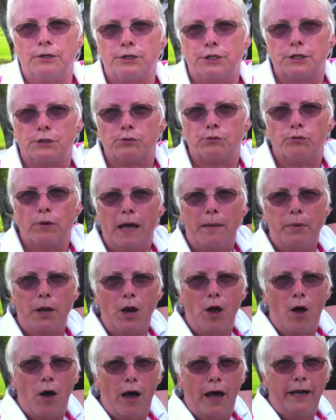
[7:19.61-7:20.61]
You just rub
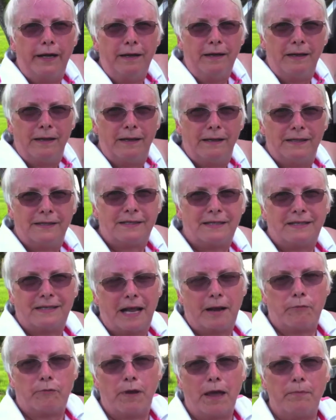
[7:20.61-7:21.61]
it on,
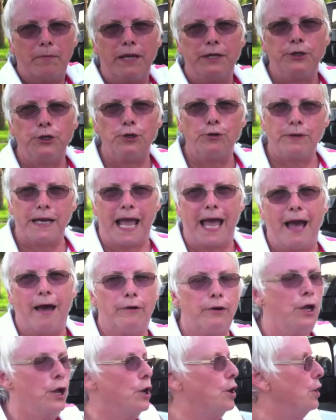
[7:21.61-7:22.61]
instead of rubbing you
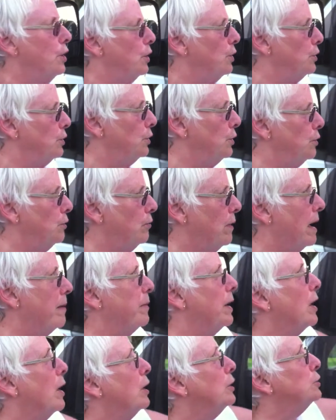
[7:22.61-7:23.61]
down, you
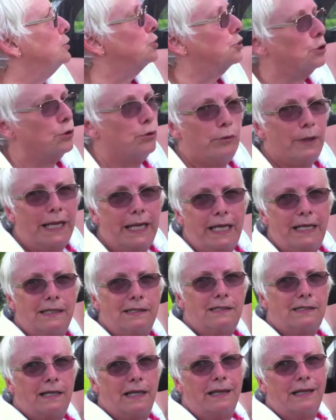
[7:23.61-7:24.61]
rub it on
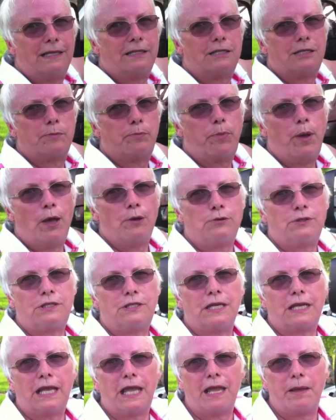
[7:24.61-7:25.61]
screens, and it's
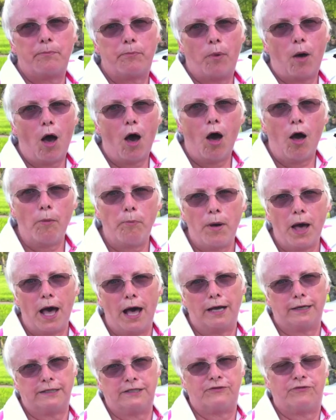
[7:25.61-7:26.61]
supposed to keep all
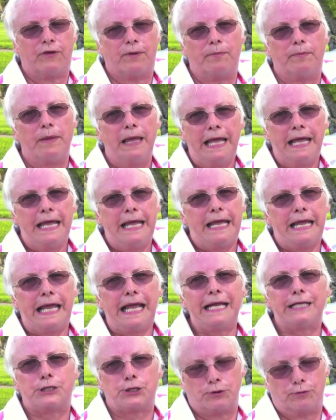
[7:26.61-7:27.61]
bugs from
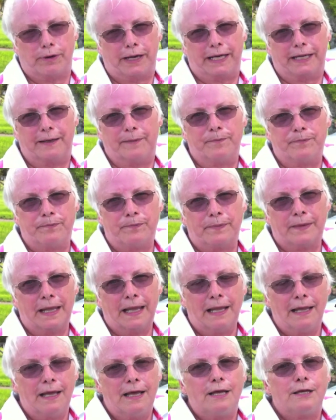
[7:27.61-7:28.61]
entering.
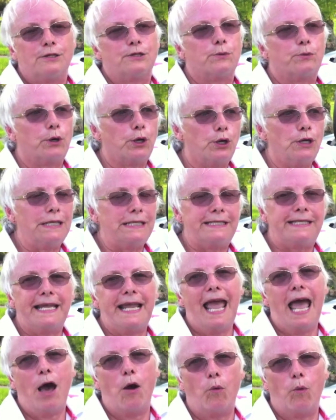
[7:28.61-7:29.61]
So we're going to
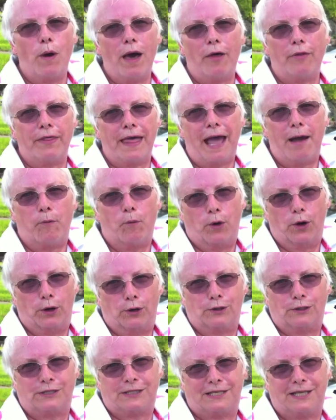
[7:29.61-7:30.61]
see how well that
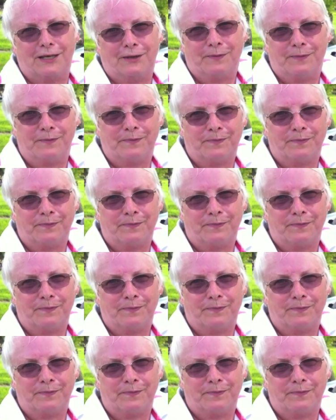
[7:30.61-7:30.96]
works.